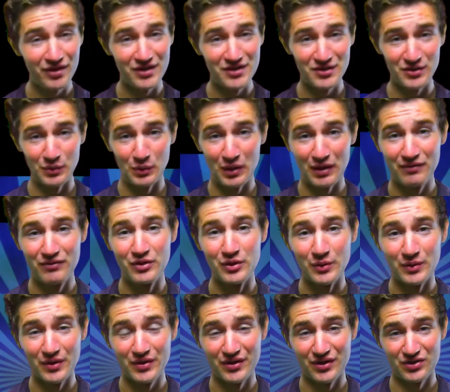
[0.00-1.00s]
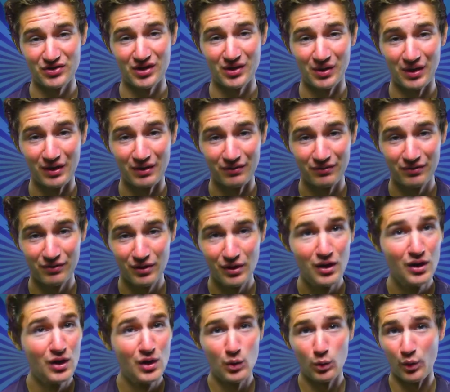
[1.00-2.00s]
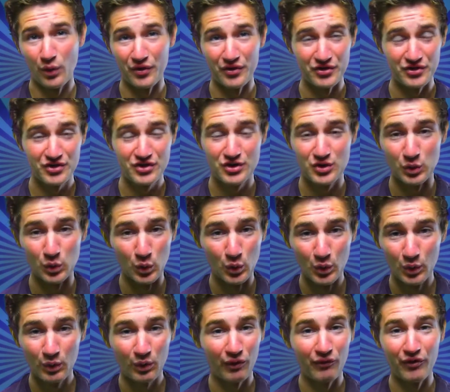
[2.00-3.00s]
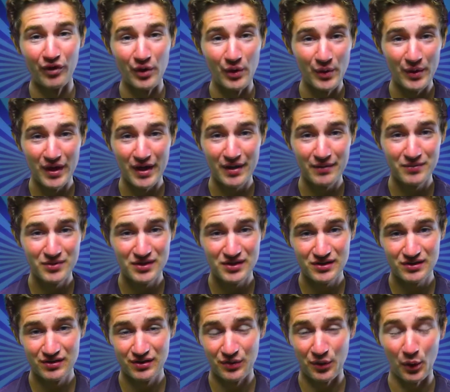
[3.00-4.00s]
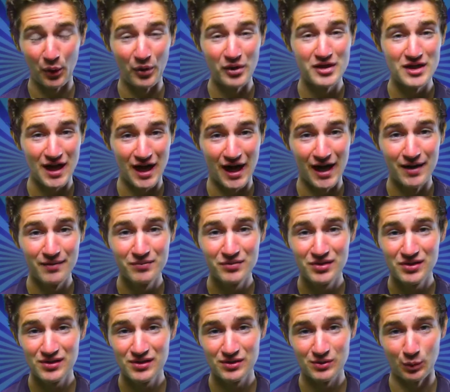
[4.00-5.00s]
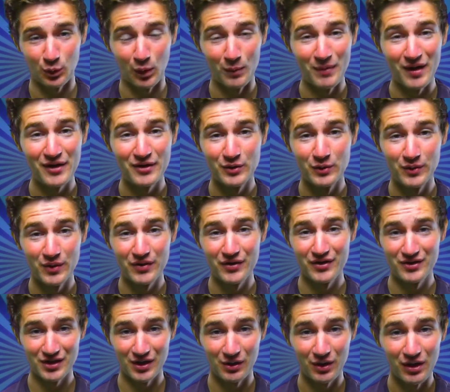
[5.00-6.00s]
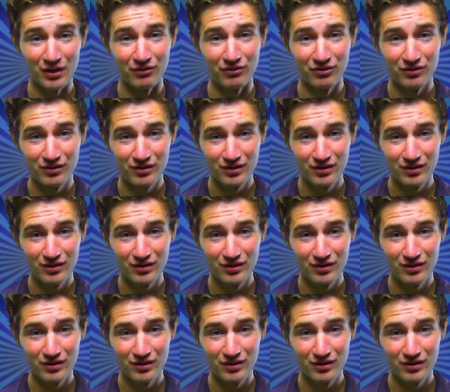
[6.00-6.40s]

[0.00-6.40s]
gets in the way of doing the things I love. Whether it's school or video games, there are times where I'm not doing the things I love.